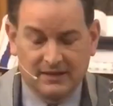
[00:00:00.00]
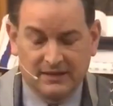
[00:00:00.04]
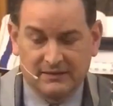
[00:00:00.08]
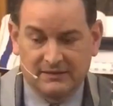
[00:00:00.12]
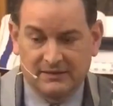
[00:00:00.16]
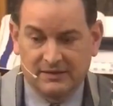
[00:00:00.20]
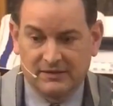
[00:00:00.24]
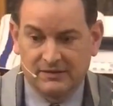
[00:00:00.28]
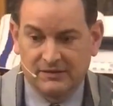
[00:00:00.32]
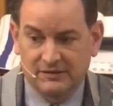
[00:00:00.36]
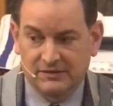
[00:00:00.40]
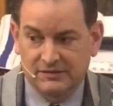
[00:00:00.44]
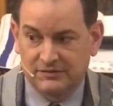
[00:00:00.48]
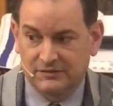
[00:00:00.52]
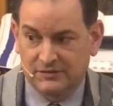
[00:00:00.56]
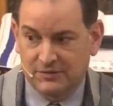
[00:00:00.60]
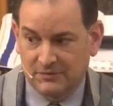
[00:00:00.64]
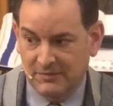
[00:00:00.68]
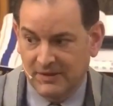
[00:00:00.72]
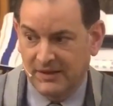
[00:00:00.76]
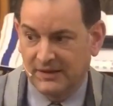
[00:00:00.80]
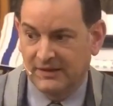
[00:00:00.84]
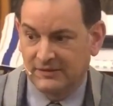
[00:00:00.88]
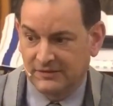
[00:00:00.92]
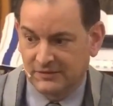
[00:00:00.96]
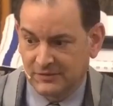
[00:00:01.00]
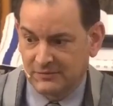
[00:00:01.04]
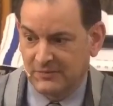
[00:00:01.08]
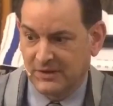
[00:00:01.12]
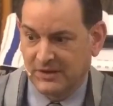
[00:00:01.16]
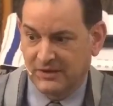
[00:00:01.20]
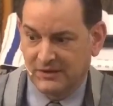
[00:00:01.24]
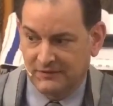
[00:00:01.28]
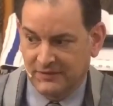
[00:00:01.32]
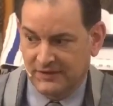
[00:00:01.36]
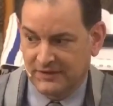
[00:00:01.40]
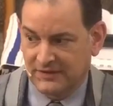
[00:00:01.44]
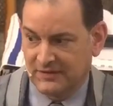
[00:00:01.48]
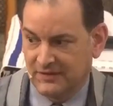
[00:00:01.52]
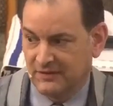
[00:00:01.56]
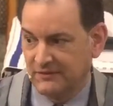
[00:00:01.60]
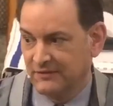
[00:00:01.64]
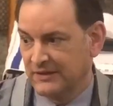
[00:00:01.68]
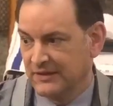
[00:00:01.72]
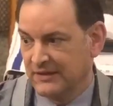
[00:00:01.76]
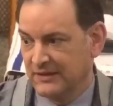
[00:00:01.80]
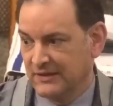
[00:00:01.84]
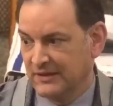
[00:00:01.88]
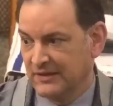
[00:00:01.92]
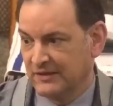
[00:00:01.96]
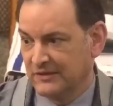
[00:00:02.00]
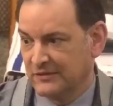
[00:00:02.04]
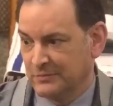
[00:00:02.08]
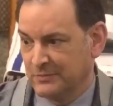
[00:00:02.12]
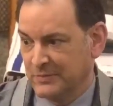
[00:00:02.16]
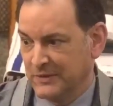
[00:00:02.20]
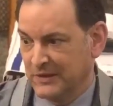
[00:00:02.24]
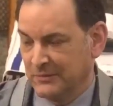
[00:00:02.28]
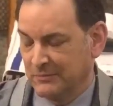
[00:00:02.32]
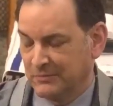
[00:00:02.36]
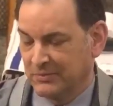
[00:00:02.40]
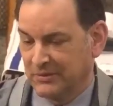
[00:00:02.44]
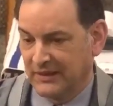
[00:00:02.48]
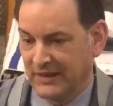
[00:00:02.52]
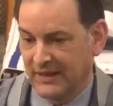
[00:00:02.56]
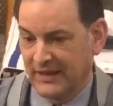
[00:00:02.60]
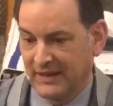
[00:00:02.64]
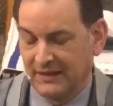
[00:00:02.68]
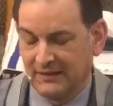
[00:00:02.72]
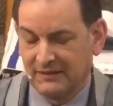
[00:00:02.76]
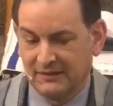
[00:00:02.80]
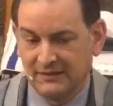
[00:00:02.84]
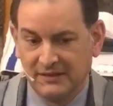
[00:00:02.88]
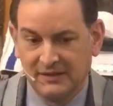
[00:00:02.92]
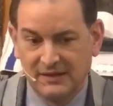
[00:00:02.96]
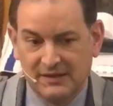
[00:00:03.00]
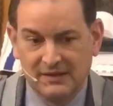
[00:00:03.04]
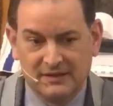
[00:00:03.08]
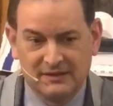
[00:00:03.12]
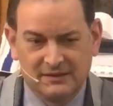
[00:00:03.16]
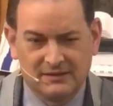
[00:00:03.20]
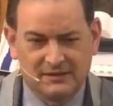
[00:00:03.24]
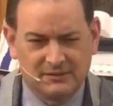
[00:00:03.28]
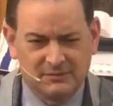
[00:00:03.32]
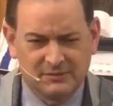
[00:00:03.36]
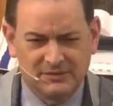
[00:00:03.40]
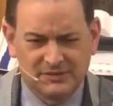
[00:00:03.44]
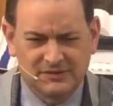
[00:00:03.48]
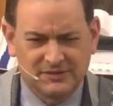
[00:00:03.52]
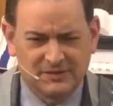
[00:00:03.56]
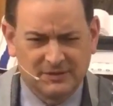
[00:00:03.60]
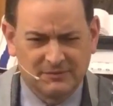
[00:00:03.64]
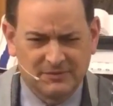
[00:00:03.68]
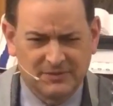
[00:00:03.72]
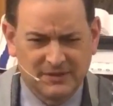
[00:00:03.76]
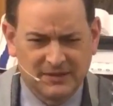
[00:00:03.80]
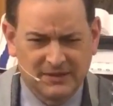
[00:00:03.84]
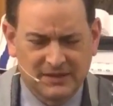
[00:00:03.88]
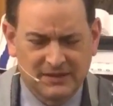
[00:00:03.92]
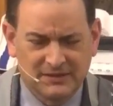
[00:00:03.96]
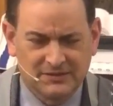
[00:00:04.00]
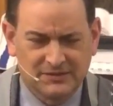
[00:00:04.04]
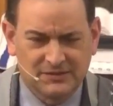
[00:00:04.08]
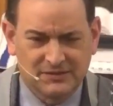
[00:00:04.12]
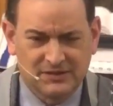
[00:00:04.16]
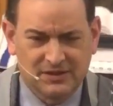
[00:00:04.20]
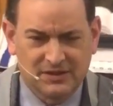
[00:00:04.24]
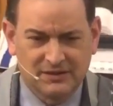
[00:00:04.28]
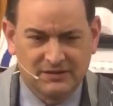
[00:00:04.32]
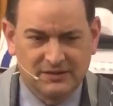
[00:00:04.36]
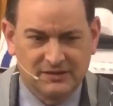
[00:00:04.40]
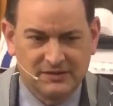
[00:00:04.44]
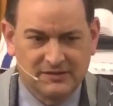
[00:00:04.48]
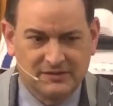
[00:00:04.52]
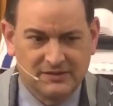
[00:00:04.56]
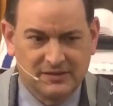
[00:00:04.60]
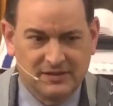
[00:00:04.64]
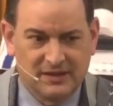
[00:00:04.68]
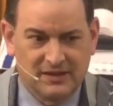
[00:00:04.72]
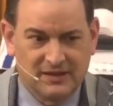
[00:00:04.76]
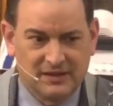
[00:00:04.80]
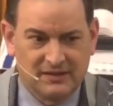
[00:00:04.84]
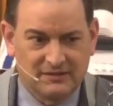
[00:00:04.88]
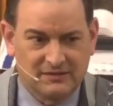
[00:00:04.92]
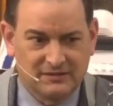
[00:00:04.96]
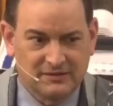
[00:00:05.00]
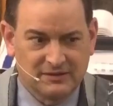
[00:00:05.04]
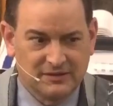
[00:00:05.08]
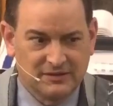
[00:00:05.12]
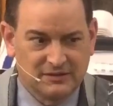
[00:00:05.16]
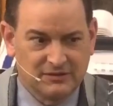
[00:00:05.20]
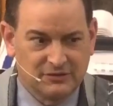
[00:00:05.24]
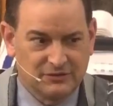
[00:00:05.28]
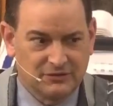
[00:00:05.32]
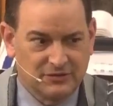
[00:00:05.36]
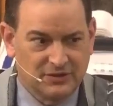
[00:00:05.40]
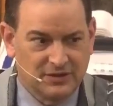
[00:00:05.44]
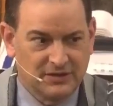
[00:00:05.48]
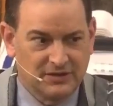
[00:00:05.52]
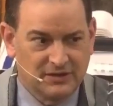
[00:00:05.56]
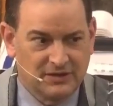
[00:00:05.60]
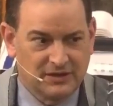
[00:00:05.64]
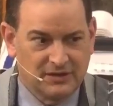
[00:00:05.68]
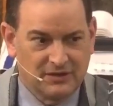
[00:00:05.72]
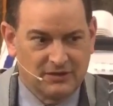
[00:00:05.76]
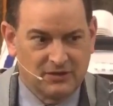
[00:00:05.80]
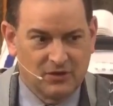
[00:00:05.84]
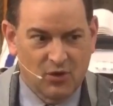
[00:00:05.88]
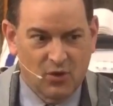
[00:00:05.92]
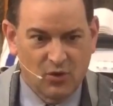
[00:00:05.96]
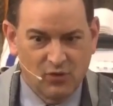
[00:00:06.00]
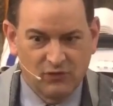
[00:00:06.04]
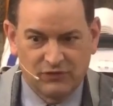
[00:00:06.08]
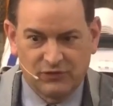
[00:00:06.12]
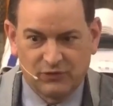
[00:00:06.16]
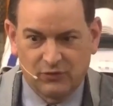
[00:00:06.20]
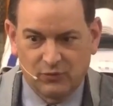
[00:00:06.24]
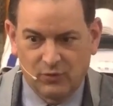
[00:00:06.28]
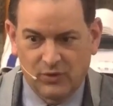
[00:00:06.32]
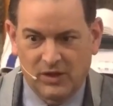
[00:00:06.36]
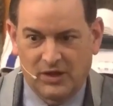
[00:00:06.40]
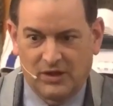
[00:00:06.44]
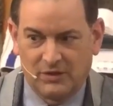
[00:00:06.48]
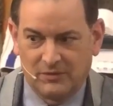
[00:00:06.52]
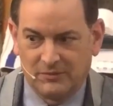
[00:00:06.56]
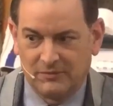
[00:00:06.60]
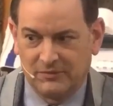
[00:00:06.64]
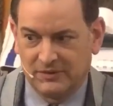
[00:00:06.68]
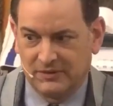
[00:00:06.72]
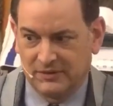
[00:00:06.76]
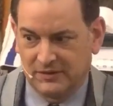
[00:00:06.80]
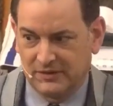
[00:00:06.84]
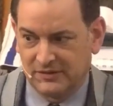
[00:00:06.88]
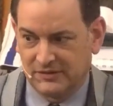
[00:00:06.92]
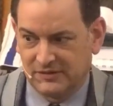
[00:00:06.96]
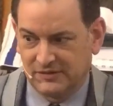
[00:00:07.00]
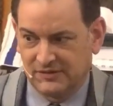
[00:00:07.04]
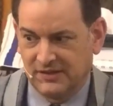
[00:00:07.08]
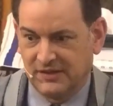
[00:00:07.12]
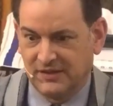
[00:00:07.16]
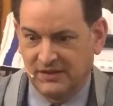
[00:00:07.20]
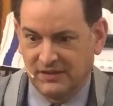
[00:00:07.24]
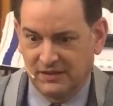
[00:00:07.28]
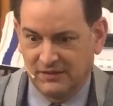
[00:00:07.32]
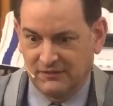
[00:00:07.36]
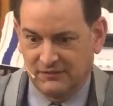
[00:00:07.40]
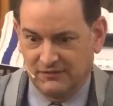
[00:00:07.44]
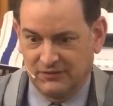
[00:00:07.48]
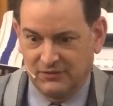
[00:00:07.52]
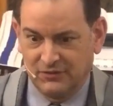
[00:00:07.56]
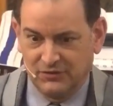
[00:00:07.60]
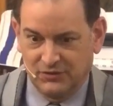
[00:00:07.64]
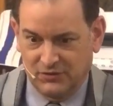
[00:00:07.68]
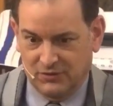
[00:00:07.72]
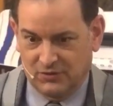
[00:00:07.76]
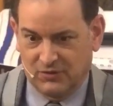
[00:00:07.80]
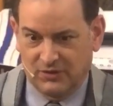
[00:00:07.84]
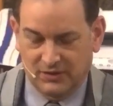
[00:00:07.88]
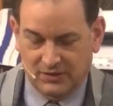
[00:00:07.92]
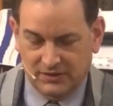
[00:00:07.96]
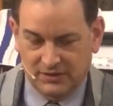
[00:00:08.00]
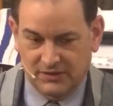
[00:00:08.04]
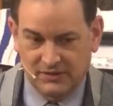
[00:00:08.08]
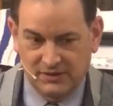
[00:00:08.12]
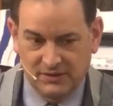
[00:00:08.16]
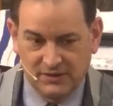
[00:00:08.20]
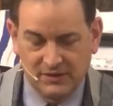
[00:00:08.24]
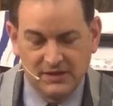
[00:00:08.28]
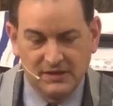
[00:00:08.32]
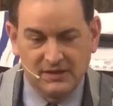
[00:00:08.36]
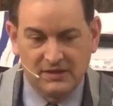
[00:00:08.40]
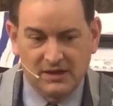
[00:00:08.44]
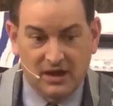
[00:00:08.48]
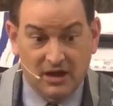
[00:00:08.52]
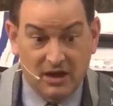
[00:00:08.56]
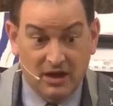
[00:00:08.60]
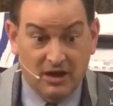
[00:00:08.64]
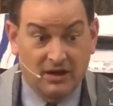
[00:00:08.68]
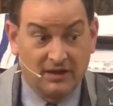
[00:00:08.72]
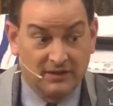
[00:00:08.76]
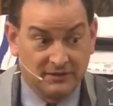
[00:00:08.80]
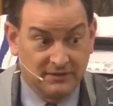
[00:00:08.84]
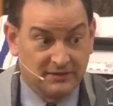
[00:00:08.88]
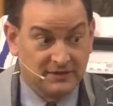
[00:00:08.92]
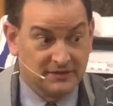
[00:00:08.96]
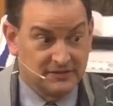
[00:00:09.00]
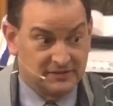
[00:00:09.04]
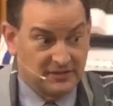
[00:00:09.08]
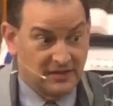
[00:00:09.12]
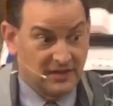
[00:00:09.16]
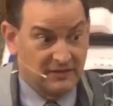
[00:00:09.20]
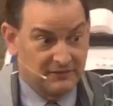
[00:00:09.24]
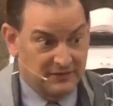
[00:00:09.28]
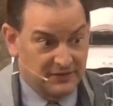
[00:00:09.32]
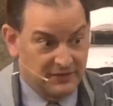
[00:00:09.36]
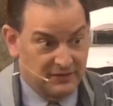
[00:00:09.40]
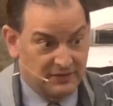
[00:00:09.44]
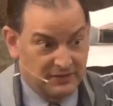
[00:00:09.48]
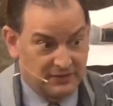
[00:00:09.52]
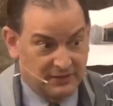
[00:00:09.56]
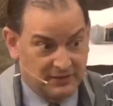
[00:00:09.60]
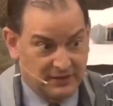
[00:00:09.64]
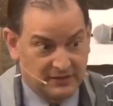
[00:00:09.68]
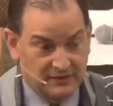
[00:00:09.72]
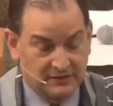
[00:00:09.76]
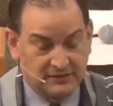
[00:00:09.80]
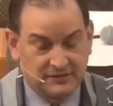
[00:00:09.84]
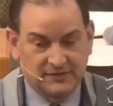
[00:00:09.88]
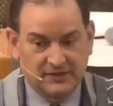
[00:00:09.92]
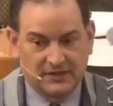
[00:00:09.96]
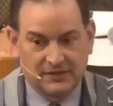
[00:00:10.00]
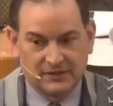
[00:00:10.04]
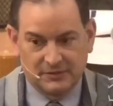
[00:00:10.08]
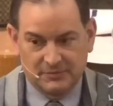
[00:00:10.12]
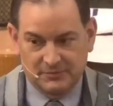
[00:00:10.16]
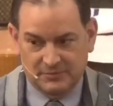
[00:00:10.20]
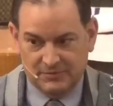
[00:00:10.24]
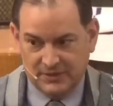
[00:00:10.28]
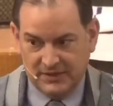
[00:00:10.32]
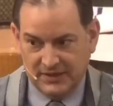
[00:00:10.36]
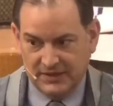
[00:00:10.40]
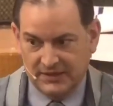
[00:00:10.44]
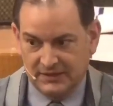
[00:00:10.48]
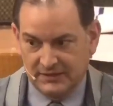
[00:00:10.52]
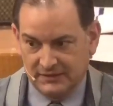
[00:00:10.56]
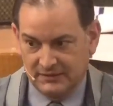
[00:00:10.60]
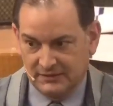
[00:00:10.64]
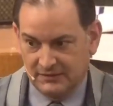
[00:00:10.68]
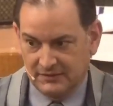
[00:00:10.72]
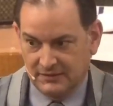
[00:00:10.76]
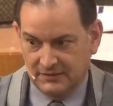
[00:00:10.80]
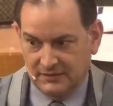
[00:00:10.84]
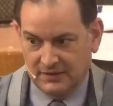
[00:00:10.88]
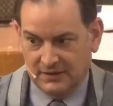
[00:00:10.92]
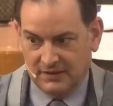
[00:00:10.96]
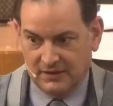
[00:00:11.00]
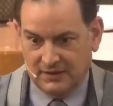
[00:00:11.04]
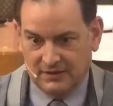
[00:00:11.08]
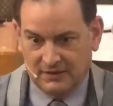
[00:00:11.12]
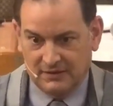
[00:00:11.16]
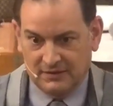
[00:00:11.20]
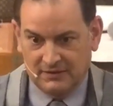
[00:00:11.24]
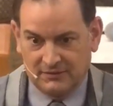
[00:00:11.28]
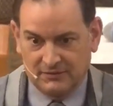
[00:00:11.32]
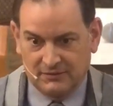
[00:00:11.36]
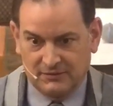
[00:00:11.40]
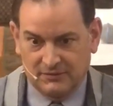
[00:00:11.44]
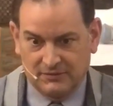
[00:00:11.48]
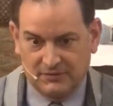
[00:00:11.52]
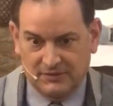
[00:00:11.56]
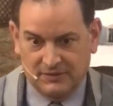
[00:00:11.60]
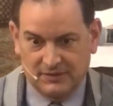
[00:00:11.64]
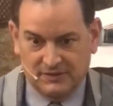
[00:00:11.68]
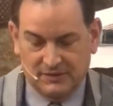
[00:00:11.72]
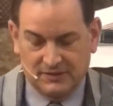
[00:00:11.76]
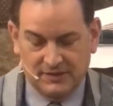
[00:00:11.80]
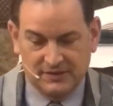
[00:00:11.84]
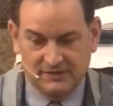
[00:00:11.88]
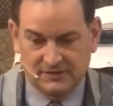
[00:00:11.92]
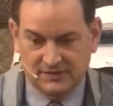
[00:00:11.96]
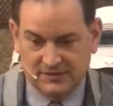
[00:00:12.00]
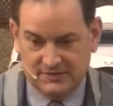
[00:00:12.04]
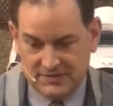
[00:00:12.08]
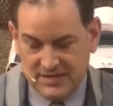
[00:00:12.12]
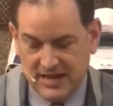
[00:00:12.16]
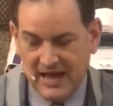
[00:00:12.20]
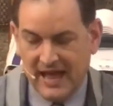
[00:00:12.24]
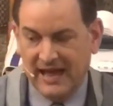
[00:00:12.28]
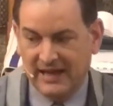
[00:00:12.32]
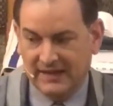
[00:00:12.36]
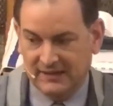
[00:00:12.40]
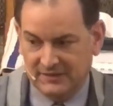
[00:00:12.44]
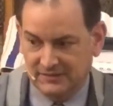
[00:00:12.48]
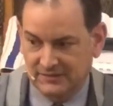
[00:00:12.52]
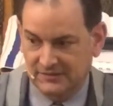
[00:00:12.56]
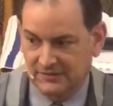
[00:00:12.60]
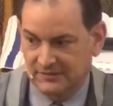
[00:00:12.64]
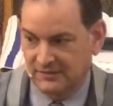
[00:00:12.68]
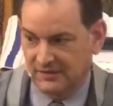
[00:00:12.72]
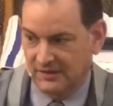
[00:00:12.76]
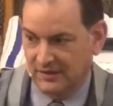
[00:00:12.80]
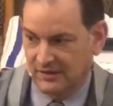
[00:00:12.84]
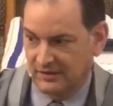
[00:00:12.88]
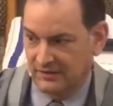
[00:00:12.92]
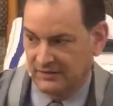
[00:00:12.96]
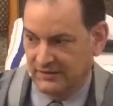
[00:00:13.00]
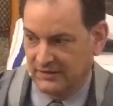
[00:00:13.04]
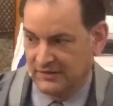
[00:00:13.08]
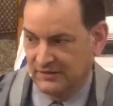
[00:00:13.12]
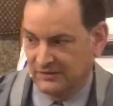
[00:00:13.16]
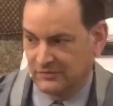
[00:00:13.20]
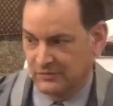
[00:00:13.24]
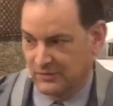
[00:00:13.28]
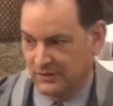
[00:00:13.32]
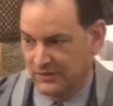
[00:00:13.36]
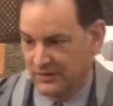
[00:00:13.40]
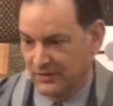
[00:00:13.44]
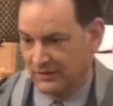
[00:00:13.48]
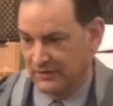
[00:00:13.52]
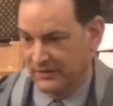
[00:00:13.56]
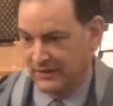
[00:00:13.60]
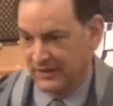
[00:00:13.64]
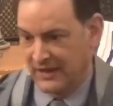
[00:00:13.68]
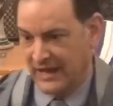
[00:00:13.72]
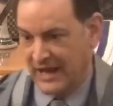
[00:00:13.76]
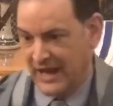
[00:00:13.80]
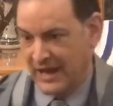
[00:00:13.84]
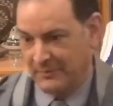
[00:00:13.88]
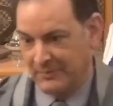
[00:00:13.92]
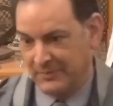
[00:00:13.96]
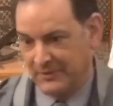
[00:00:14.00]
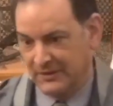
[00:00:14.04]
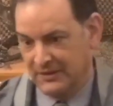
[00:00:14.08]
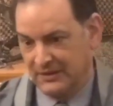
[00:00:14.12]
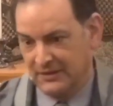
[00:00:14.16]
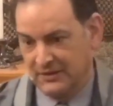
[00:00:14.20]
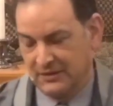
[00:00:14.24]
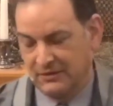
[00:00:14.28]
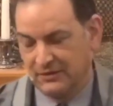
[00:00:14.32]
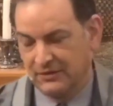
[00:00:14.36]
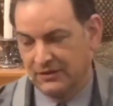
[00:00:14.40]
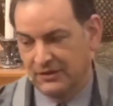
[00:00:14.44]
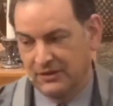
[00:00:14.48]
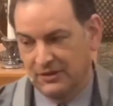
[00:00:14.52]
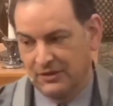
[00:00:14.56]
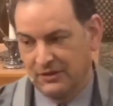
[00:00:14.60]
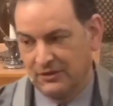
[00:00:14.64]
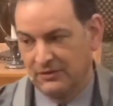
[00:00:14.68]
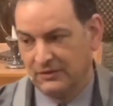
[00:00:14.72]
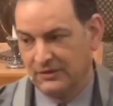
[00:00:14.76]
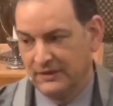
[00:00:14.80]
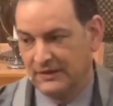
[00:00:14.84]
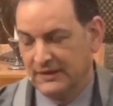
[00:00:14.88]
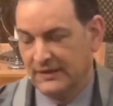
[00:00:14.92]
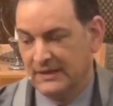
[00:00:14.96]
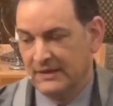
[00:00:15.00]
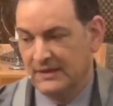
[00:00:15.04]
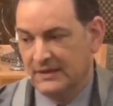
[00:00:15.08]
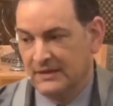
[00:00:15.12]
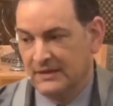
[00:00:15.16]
that there is a tremendous amount of activity that it's being planned. There was something I saw that's actually they're trying to kind of overwhelm the city of New York on the 7th and celebrate uh, the, these attacks on Israel that happened a year ago.